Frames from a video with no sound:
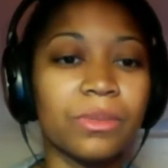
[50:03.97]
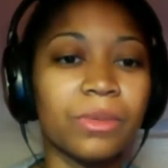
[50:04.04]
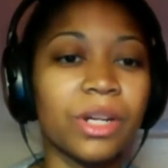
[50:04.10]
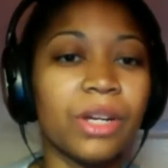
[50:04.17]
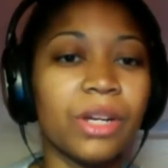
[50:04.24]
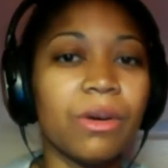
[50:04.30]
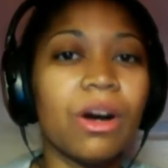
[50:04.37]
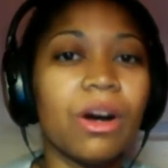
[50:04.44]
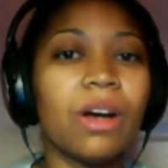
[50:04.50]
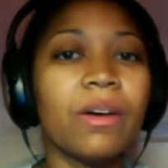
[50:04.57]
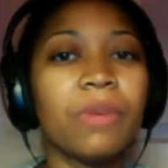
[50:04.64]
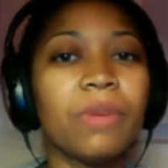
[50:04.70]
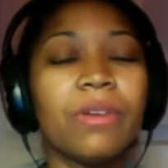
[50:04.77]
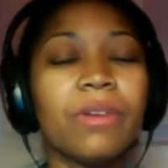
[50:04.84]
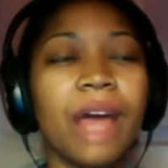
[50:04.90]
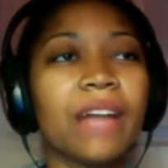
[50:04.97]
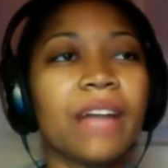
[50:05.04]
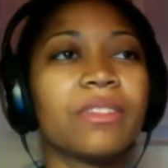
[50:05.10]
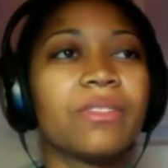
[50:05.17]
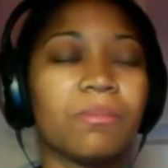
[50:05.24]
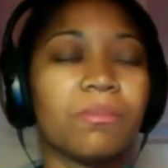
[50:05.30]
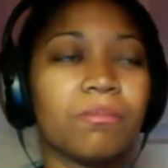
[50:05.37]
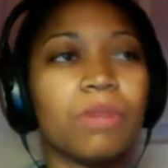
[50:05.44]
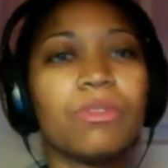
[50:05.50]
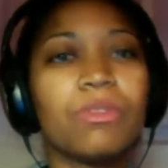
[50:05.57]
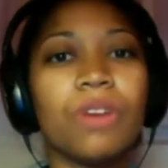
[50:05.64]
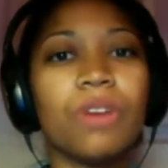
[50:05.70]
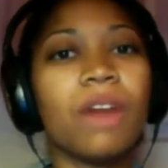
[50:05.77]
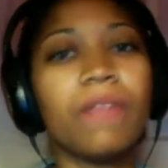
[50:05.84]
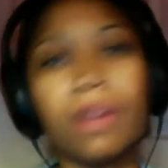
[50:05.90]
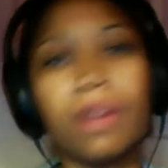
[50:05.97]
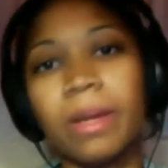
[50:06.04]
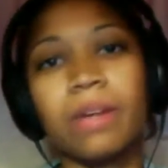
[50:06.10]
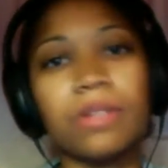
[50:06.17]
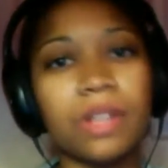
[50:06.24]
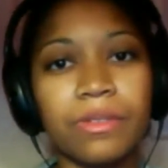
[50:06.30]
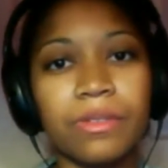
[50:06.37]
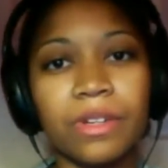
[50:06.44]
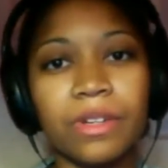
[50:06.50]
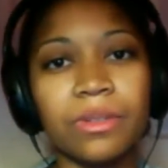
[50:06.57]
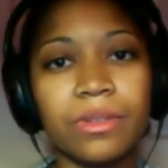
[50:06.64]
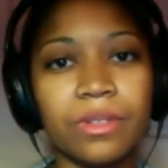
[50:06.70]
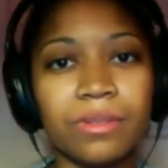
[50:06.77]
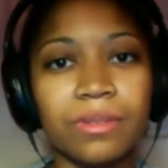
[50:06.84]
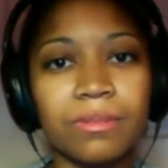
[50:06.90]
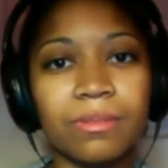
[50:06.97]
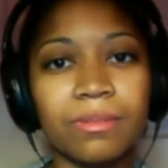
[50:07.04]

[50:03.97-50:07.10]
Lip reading: What do you ask most often about cell phones?